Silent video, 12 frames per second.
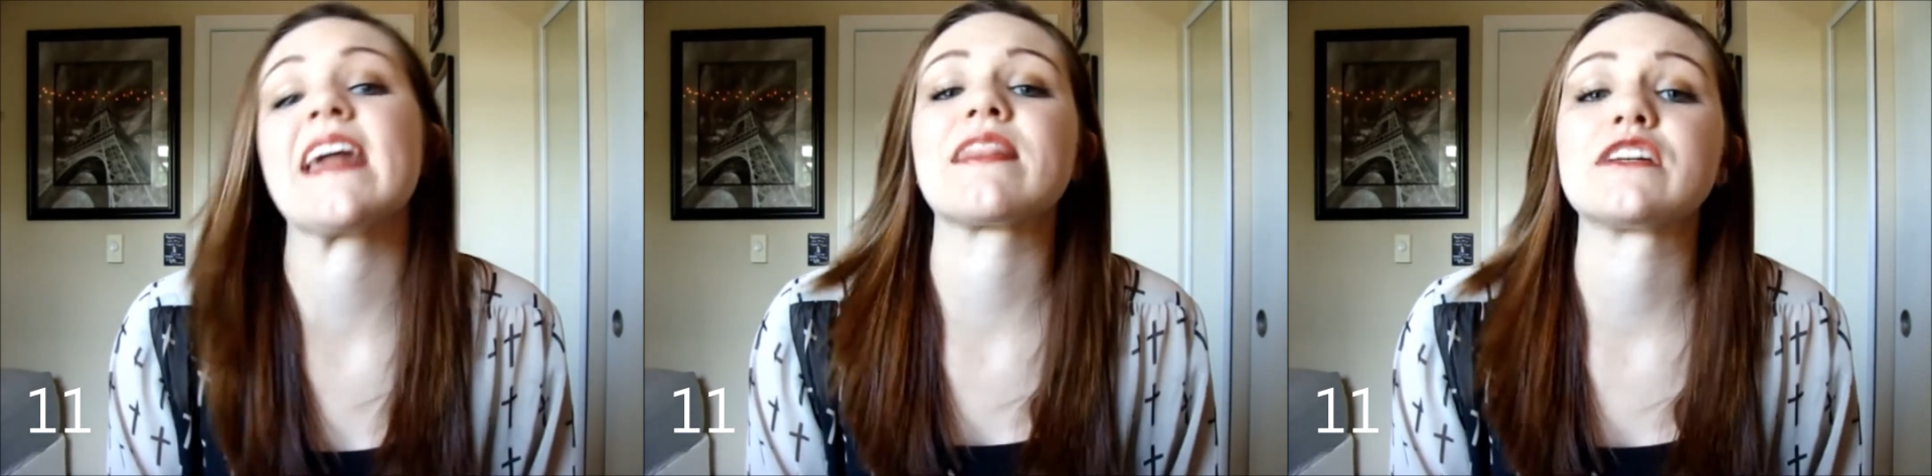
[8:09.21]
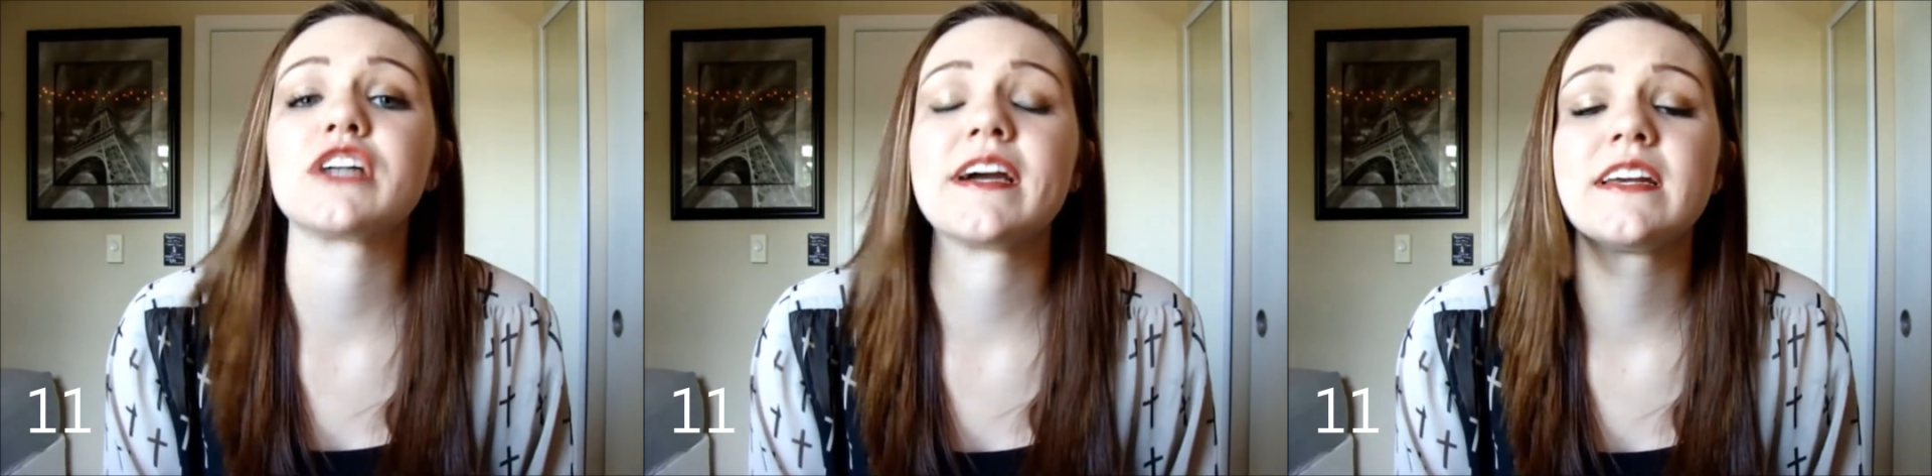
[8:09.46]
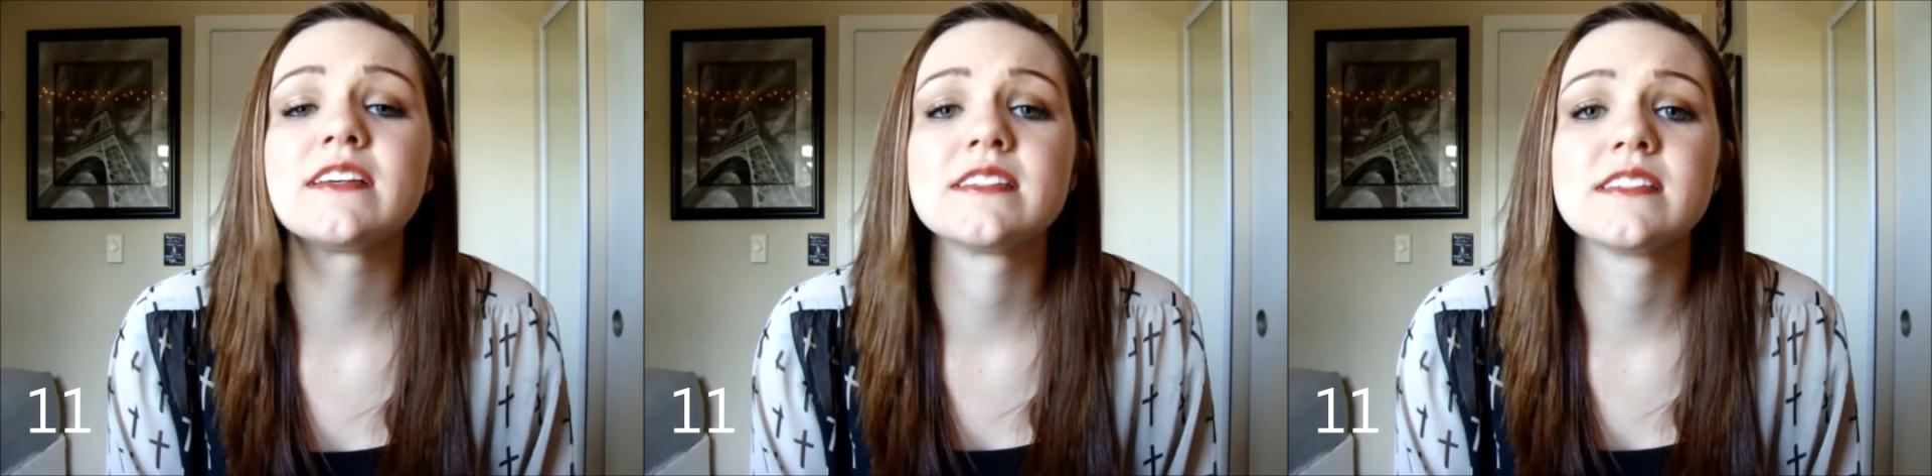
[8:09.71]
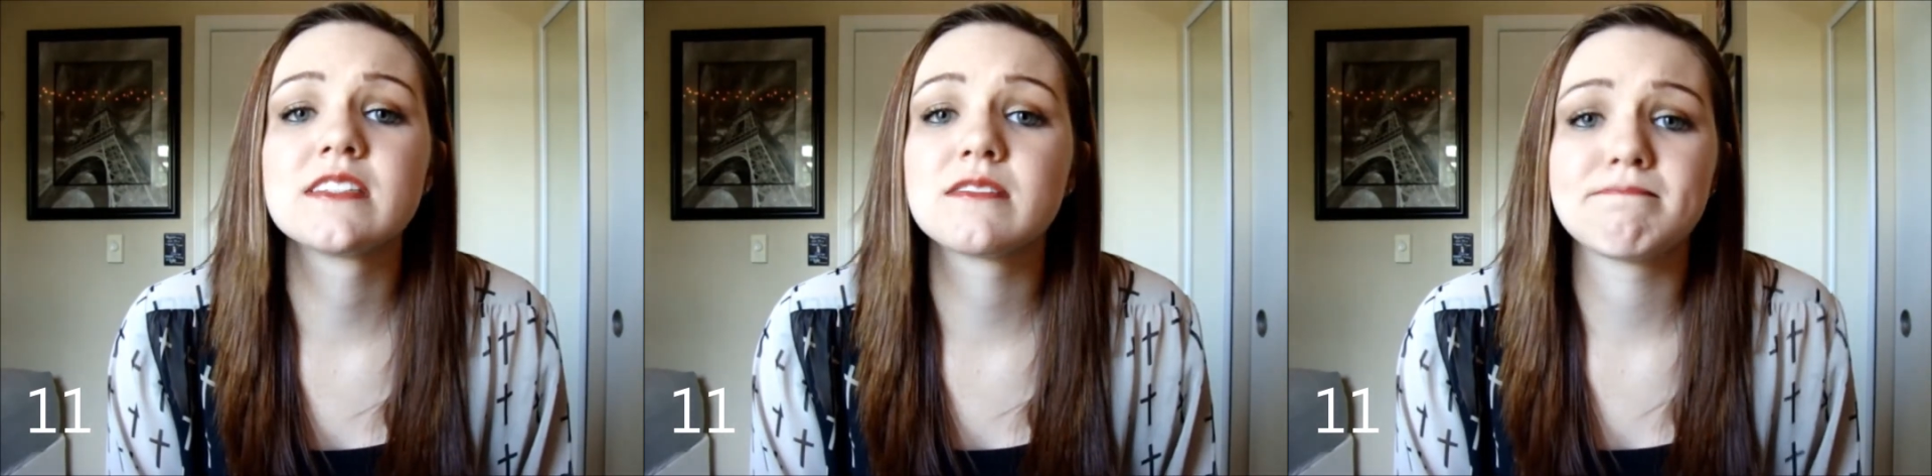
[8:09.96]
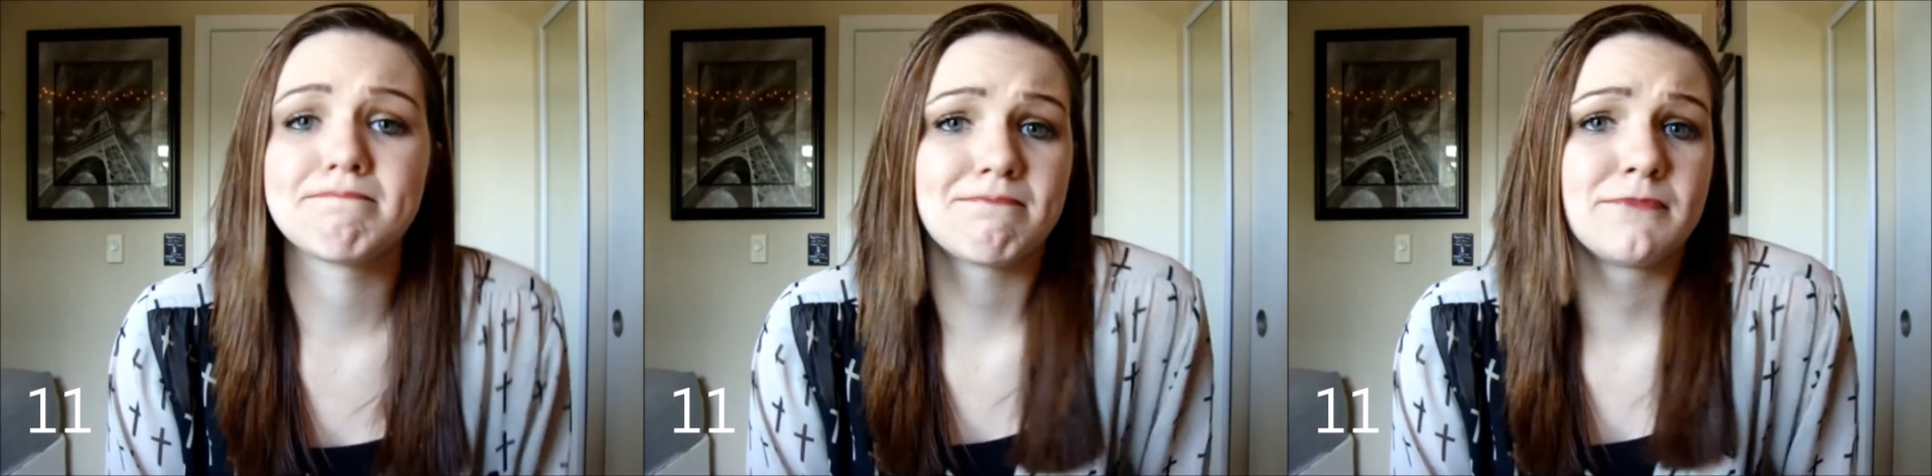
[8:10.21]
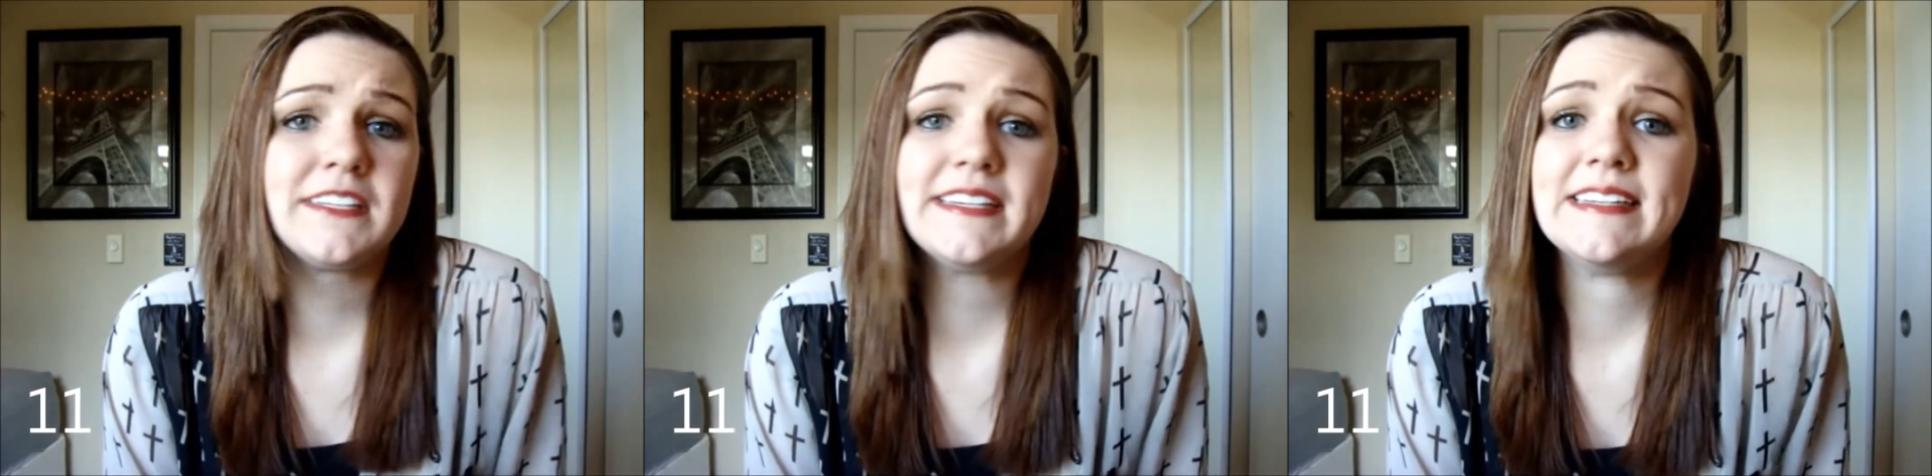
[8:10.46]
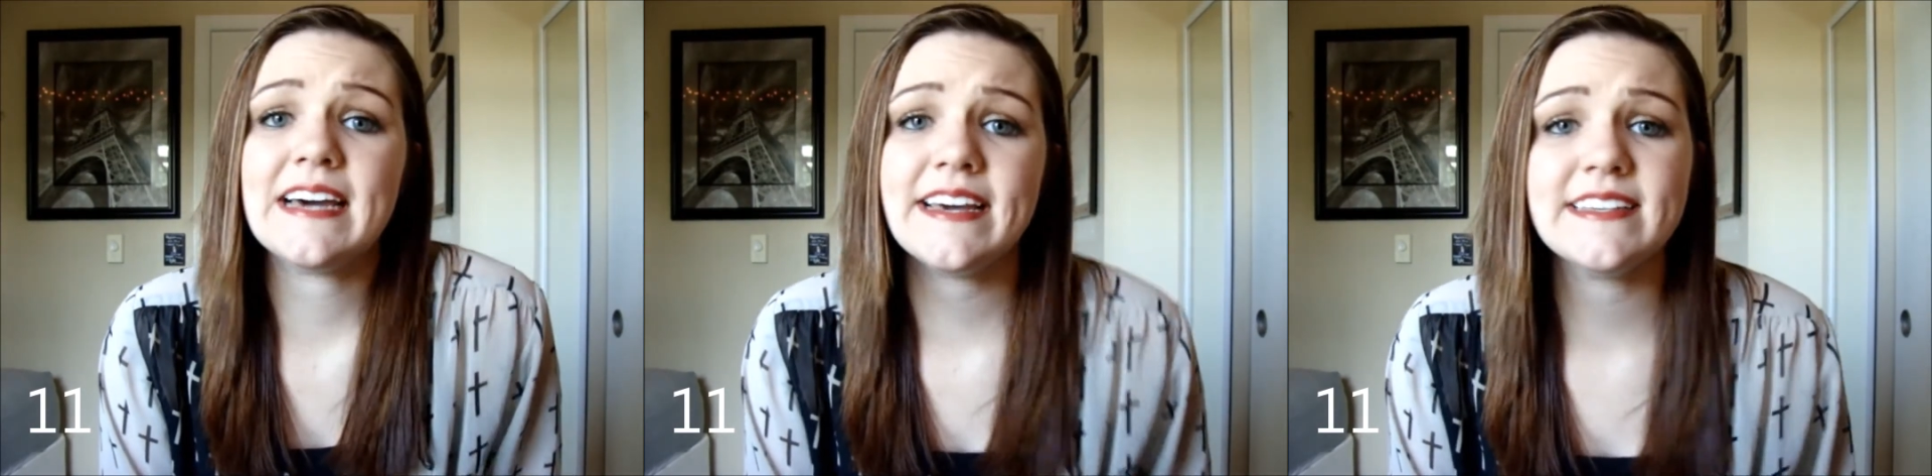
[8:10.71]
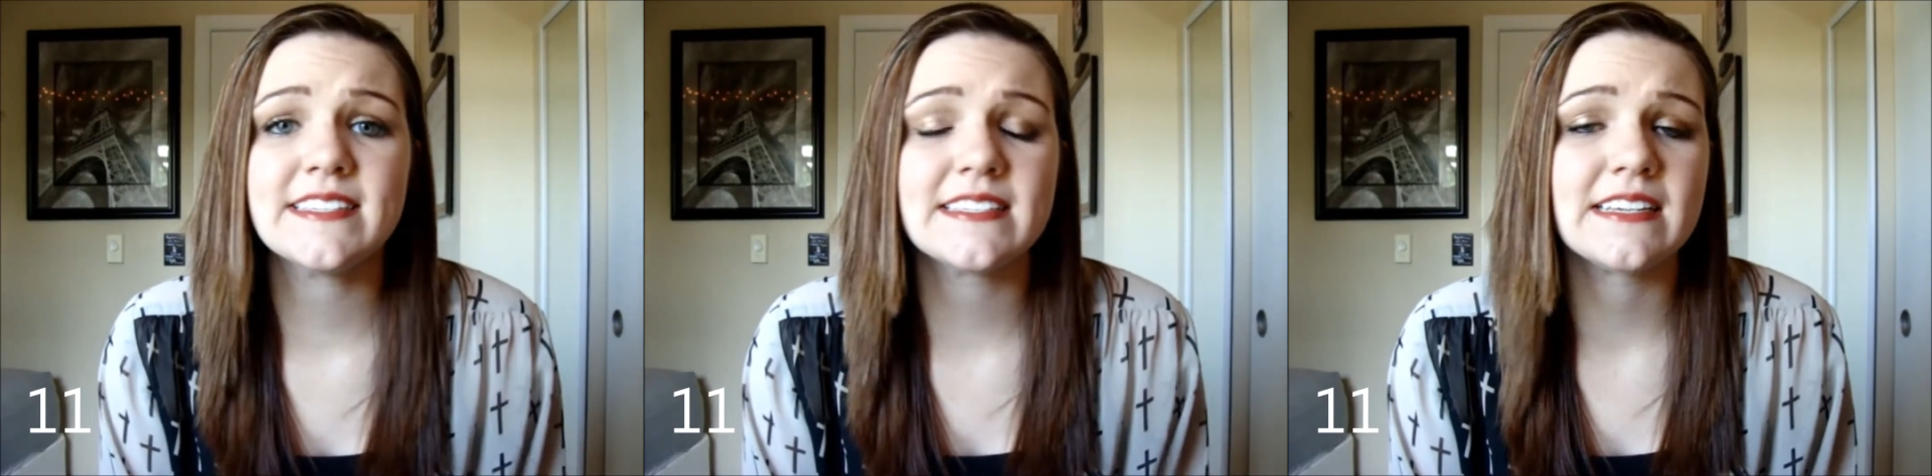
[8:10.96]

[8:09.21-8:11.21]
The train is really nice.